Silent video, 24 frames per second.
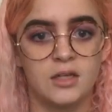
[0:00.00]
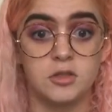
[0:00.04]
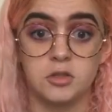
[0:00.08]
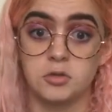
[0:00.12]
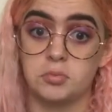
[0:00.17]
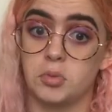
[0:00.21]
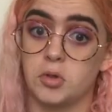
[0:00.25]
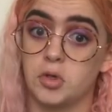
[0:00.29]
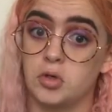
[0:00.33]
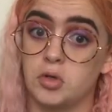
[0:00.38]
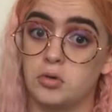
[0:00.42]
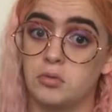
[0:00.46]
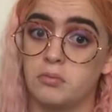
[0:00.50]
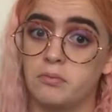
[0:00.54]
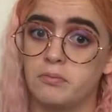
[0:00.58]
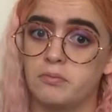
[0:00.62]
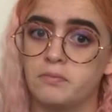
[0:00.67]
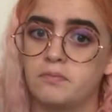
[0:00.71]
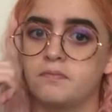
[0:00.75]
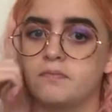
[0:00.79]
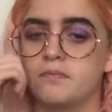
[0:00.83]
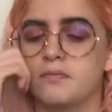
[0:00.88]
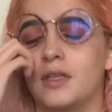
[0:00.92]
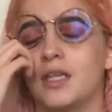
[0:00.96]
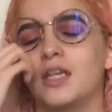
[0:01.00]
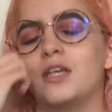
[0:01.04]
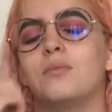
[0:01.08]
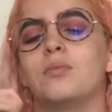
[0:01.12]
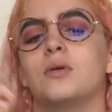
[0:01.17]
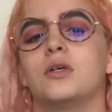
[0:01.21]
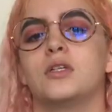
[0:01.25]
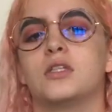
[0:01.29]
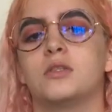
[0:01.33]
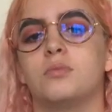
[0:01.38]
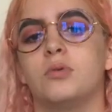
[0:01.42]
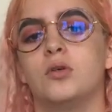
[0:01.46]
spoon, then you
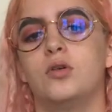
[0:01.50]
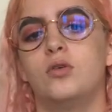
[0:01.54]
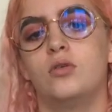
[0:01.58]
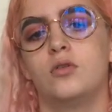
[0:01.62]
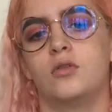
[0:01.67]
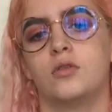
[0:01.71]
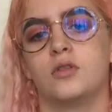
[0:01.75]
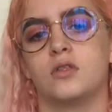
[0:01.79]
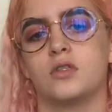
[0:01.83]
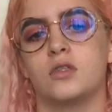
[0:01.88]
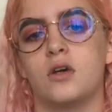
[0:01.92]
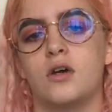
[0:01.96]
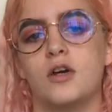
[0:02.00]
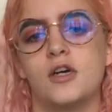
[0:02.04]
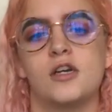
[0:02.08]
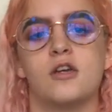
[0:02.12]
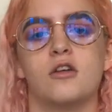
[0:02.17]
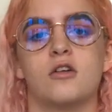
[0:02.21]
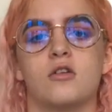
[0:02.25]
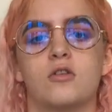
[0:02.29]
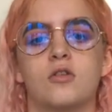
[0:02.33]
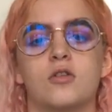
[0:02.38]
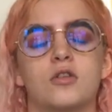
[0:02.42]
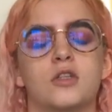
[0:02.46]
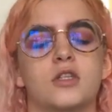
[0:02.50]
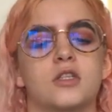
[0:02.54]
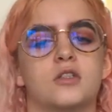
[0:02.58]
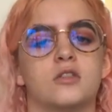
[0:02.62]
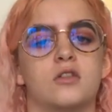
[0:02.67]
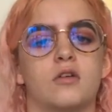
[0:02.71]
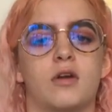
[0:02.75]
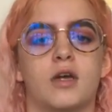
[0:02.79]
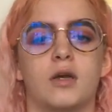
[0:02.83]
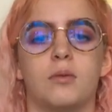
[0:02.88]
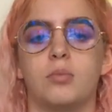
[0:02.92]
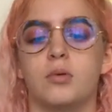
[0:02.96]
put your spoon on the side. I got this
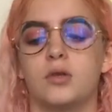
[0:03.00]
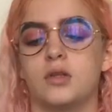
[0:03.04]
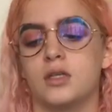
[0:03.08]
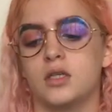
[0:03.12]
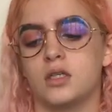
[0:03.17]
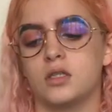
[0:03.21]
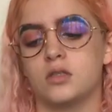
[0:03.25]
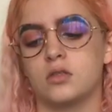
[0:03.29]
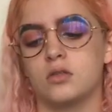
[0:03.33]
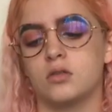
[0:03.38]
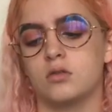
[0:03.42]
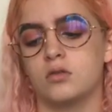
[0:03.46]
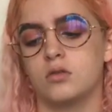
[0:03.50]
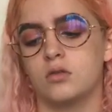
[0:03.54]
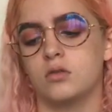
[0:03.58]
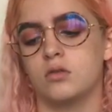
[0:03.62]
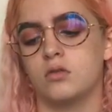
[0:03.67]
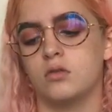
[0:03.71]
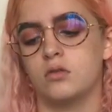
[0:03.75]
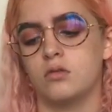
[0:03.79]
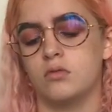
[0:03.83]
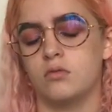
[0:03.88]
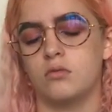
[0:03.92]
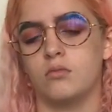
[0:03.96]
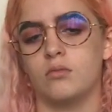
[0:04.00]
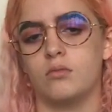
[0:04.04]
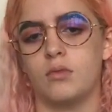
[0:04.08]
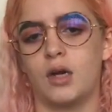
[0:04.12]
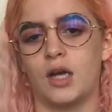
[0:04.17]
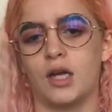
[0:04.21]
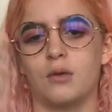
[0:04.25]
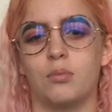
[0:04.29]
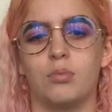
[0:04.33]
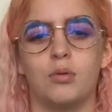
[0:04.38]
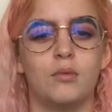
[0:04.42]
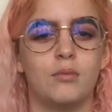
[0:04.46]
so I could put this on,
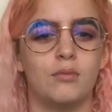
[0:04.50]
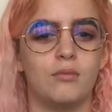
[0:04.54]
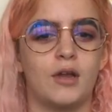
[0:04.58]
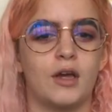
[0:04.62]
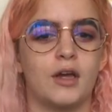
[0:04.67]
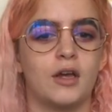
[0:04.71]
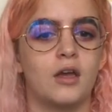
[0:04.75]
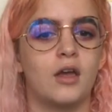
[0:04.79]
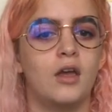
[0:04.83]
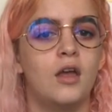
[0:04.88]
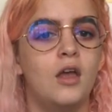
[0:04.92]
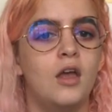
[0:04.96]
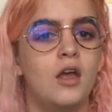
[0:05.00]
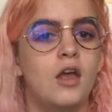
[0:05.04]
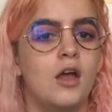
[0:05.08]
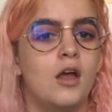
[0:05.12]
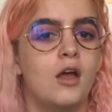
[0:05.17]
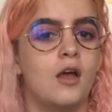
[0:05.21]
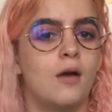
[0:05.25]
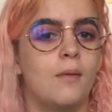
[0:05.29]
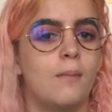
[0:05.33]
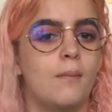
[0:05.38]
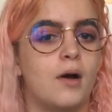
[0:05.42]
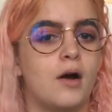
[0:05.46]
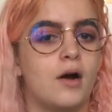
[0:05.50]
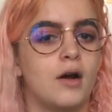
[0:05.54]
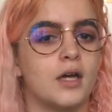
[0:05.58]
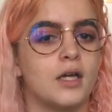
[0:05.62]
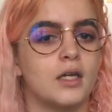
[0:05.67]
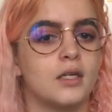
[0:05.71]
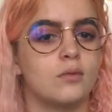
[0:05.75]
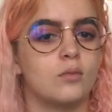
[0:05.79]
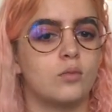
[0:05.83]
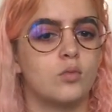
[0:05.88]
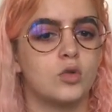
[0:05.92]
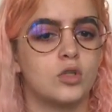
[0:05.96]
I could put like
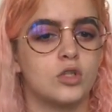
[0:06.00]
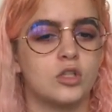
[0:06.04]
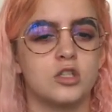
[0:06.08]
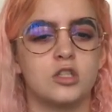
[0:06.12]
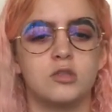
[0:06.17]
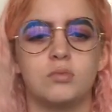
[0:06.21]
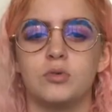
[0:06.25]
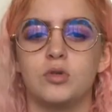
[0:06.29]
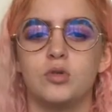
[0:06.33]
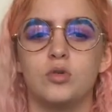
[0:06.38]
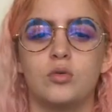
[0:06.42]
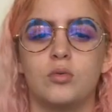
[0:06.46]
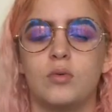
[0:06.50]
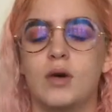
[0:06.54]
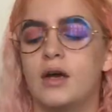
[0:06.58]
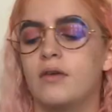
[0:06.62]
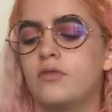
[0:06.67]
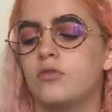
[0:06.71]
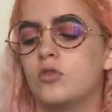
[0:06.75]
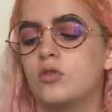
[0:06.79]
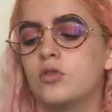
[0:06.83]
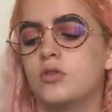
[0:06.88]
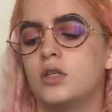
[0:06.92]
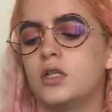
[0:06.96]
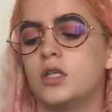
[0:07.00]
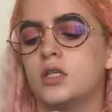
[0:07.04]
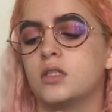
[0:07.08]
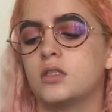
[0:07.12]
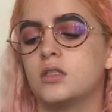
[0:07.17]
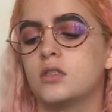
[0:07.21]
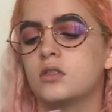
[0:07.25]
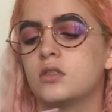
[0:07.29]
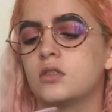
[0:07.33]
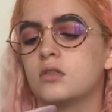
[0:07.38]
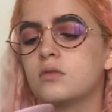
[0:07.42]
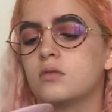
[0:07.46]
my wooden spoon or whatever on there.
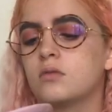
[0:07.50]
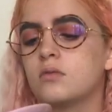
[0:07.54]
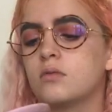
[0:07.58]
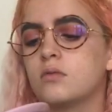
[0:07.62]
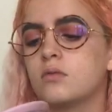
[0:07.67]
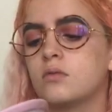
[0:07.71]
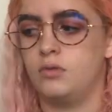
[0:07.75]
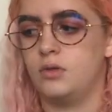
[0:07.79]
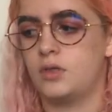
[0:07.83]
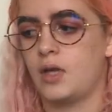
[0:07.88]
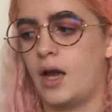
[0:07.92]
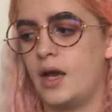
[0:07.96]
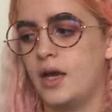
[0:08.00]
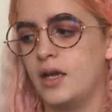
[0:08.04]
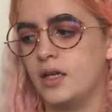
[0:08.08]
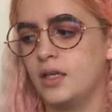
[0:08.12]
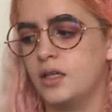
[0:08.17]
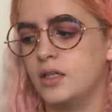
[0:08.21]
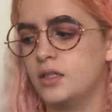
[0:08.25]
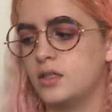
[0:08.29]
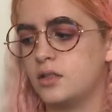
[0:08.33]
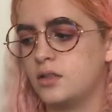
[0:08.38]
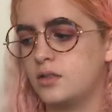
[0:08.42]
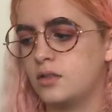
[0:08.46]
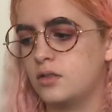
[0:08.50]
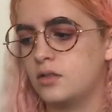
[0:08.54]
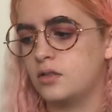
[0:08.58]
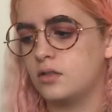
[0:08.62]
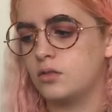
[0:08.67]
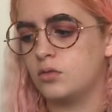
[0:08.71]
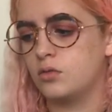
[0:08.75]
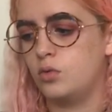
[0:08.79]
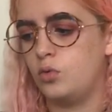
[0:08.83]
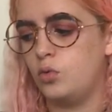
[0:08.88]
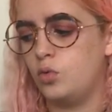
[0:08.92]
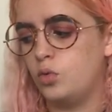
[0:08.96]
That is
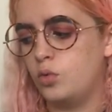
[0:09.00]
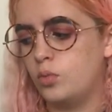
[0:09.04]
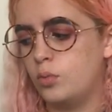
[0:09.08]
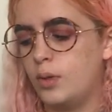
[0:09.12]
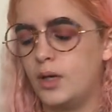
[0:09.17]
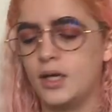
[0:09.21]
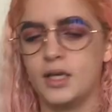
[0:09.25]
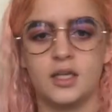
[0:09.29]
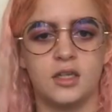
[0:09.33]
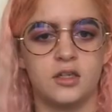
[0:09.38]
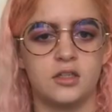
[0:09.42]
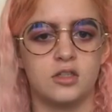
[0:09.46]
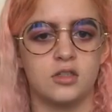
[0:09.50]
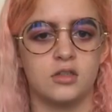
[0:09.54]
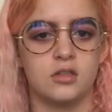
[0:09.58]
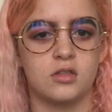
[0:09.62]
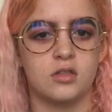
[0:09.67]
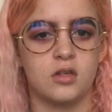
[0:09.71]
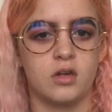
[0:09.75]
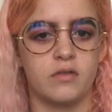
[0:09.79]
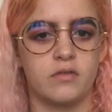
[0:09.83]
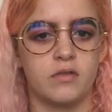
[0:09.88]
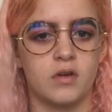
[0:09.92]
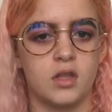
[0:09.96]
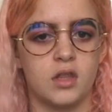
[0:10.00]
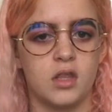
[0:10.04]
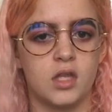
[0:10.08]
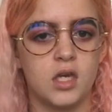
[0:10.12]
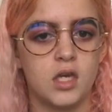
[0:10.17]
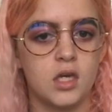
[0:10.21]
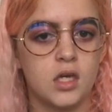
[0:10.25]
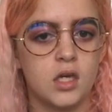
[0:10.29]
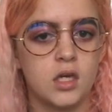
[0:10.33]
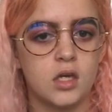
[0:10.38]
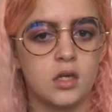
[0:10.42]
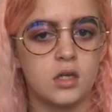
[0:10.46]
all my kitchen stuff, I
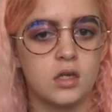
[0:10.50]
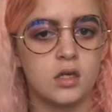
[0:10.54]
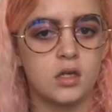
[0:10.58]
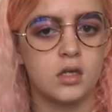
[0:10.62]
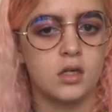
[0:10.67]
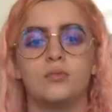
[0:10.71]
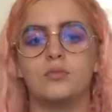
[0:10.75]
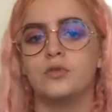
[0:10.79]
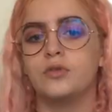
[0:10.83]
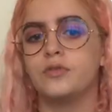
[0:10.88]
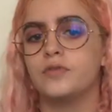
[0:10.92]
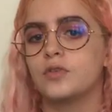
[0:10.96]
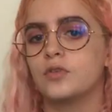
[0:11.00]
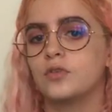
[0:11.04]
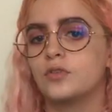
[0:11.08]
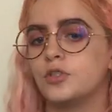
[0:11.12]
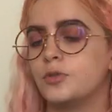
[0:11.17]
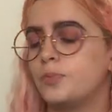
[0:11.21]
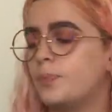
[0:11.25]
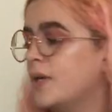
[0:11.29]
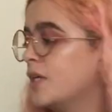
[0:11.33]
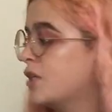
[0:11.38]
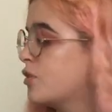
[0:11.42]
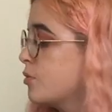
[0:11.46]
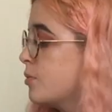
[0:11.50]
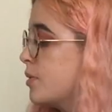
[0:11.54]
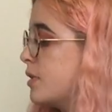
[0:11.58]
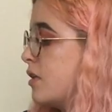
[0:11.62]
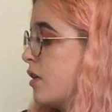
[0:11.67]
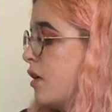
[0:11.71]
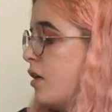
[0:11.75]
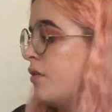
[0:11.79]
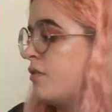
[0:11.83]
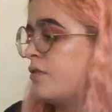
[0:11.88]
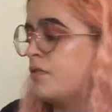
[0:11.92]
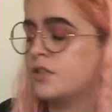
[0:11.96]
think. Moving on to bedroom
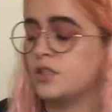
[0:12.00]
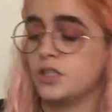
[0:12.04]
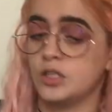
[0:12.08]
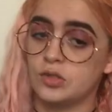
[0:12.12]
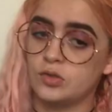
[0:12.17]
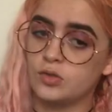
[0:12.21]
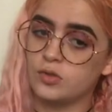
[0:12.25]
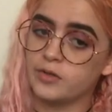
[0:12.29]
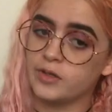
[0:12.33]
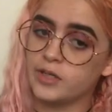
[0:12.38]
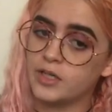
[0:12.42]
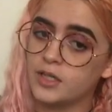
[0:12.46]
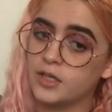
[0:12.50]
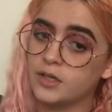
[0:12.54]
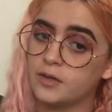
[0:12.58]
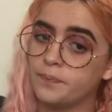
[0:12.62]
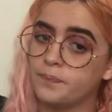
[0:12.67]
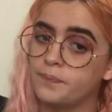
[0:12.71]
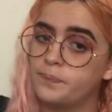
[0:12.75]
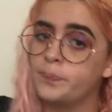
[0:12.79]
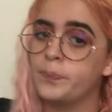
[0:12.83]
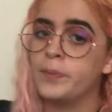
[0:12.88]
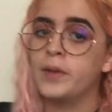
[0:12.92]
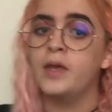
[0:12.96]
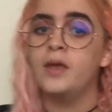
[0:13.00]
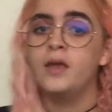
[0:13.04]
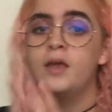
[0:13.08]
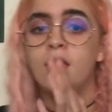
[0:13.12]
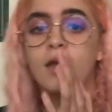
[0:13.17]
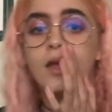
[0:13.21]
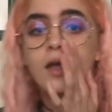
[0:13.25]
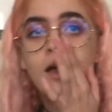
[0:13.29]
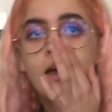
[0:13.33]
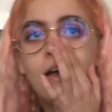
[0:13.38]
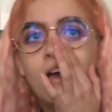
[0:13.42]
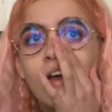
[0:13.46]
stuff, it's all here.
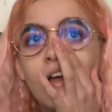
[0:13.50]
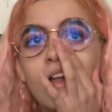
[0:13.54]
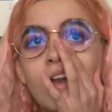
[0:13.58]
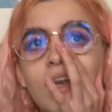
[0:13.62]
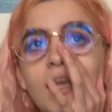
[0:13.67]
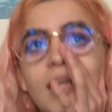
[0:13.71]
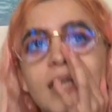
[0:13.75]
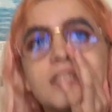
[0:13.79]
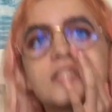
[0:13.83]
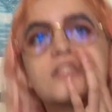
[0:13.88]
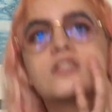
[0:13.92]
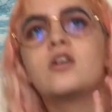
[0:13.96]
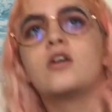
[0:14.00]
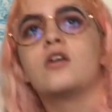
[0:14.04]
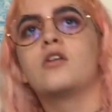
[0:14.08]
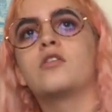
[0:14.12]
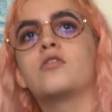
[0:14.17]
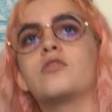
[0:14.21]
Let's go